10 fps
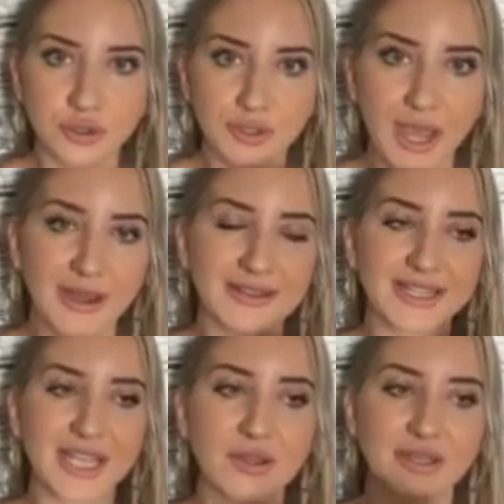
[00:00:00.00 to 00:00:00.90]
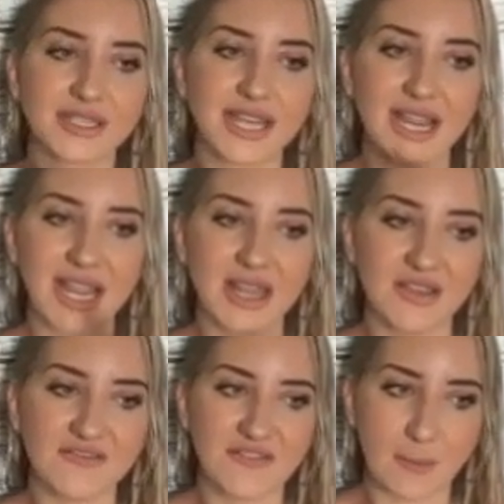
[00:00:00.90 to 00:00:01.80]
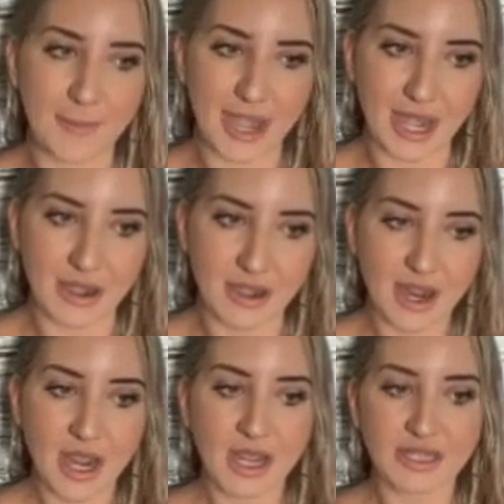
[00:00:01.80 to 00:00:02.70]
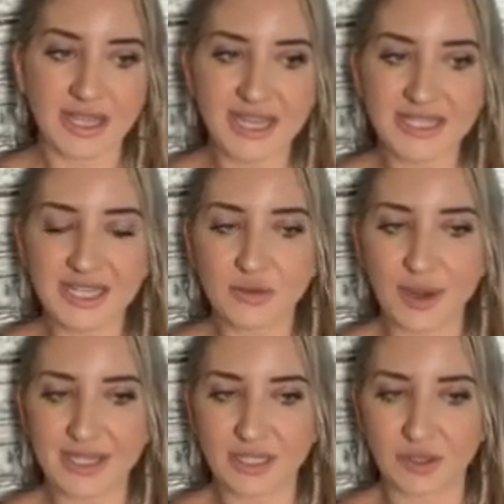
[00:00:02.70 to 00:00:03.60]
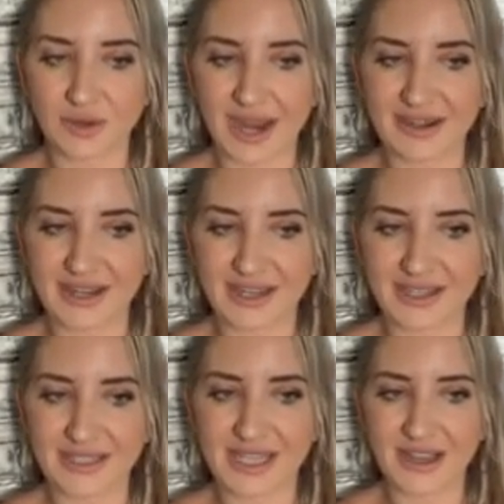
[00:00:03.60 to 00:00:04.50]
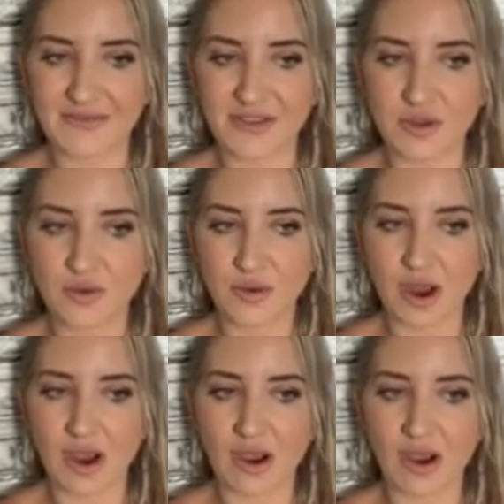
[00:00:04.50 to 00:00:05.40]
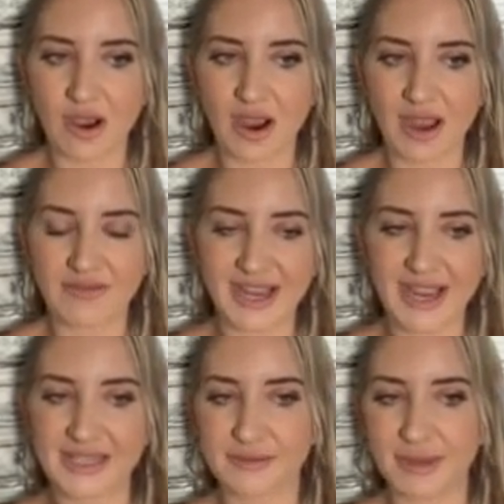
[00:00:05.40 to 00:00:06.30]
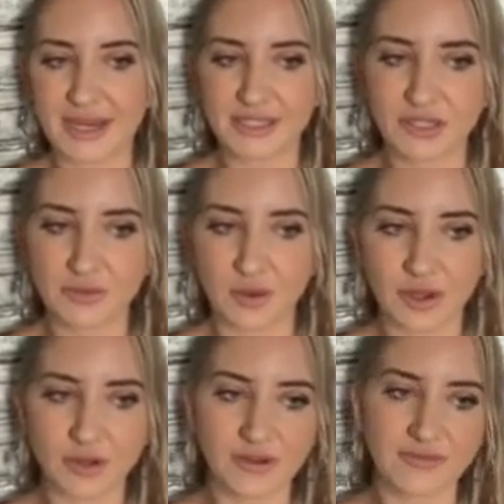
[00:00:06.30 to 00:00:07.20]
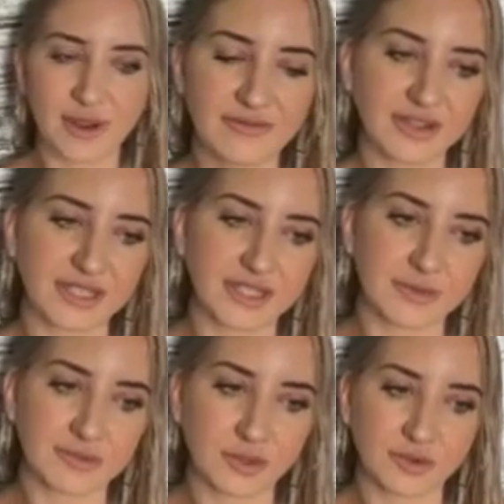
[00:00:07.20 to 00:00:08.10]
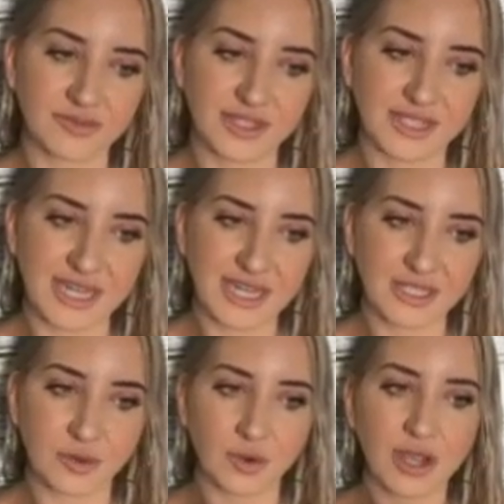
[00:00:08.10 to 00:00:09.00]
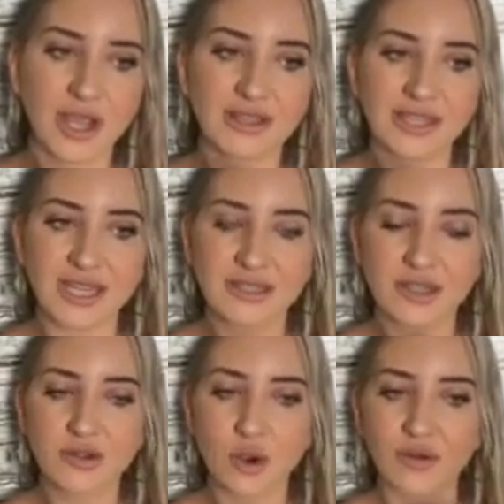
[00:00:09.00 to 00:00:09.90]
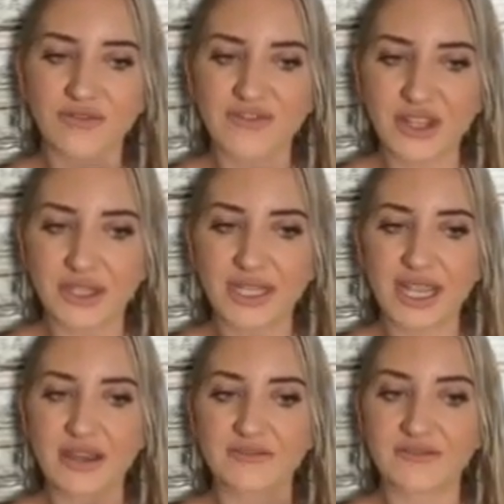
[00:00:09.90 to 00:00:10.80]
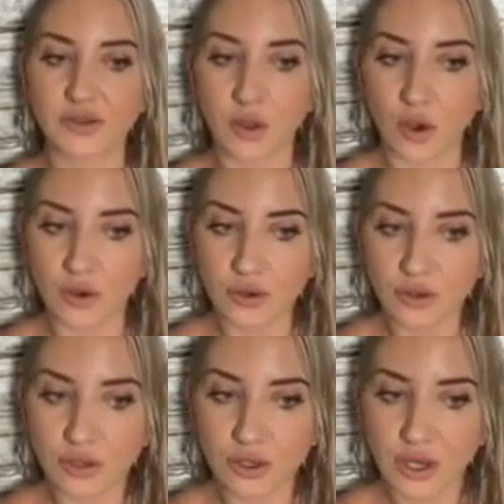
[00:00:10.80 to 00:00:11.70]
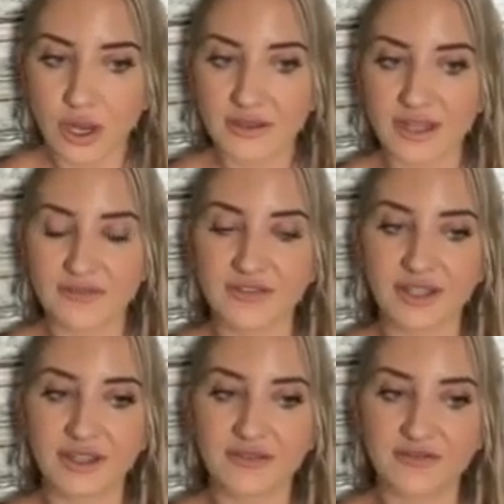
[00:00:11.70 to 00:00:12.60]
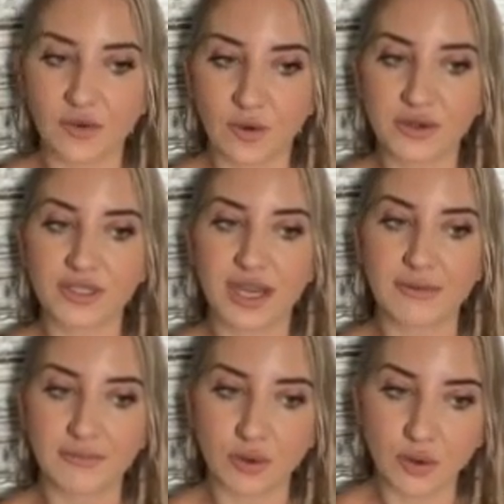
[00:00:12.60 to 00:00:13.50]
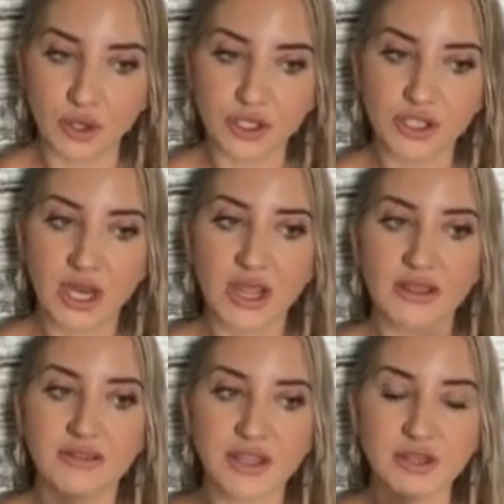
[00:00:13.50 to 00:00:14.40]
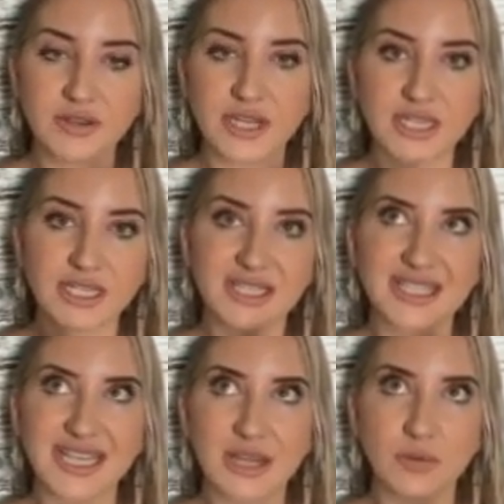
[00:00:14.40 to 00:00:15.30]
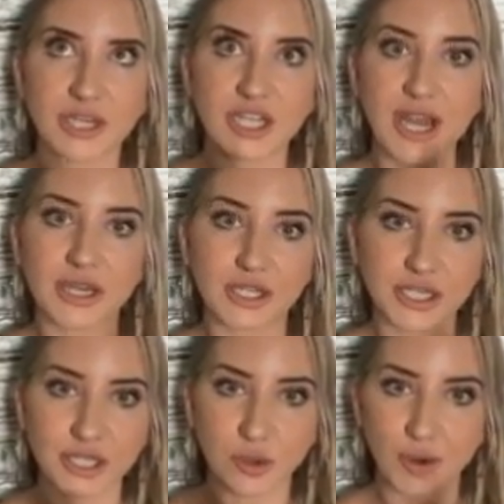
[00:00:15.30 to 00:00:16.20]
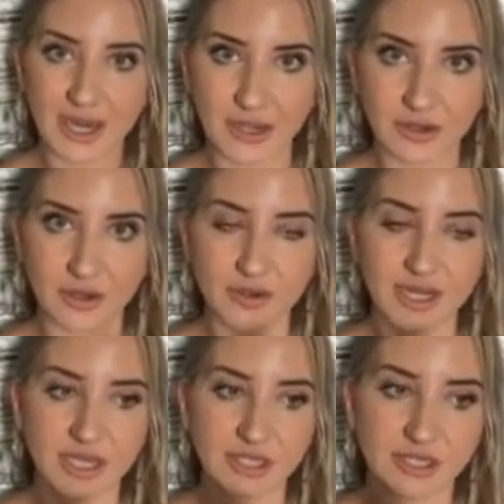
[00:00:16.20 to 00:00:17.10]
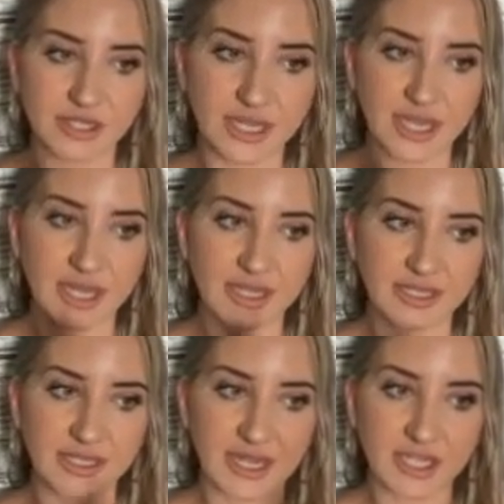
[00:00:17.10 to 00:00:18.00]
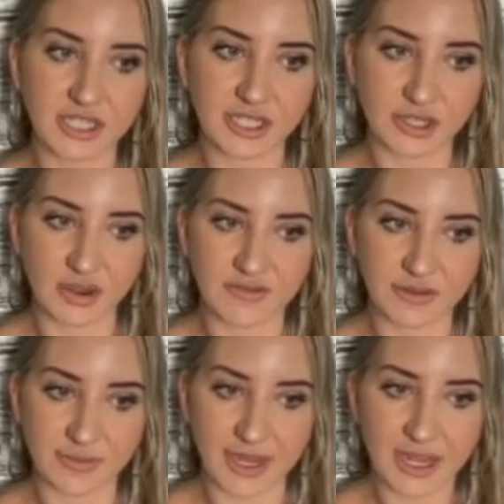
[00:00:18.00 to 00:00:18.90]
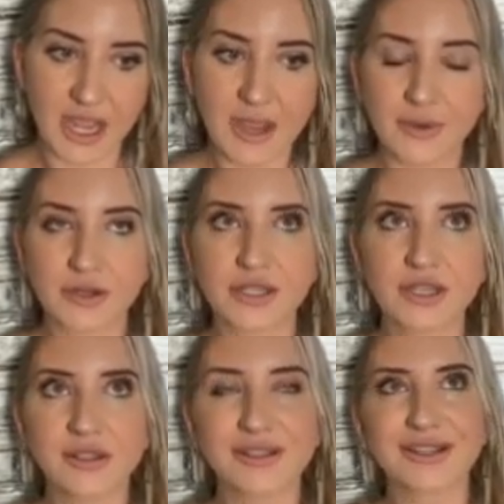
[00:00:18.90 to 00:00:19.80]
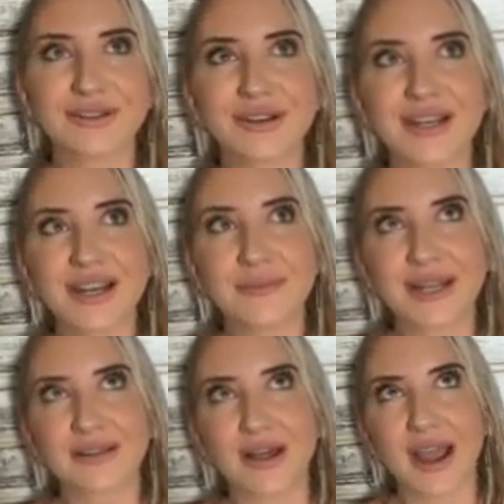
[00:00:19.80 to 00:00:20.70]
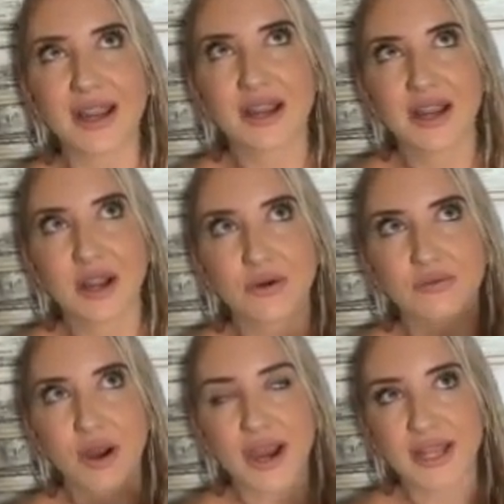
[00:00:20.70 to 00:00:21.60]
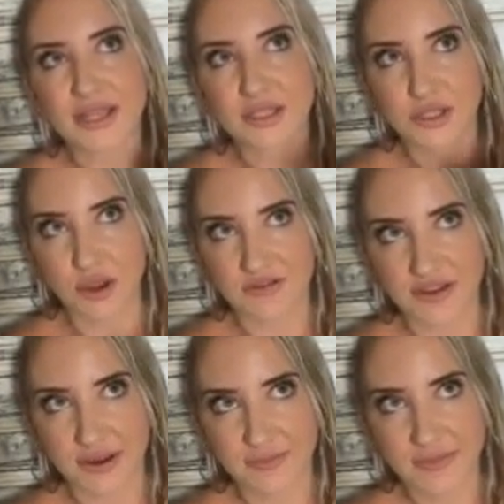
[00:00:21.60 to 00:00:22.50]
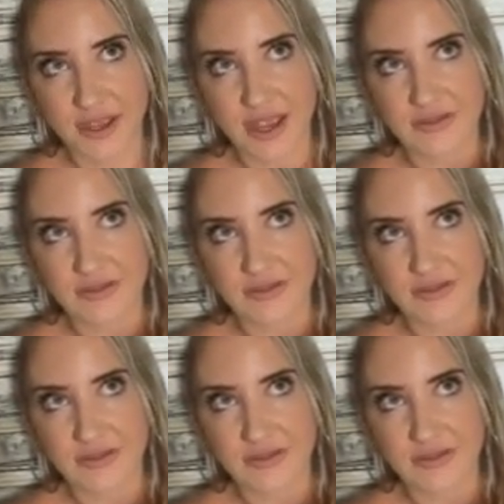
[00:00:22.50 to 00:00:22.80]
do that. And that's how you can stay in the feminine. The easiest way to look at it is if you are having aches and pains in your body, manifested some sort of disease, or things are not feeling in flow, they're feeling forced and pushed, then you need to see which energy you're in. You need to see, is this energy serving me? Because you look at it a bit like surfing.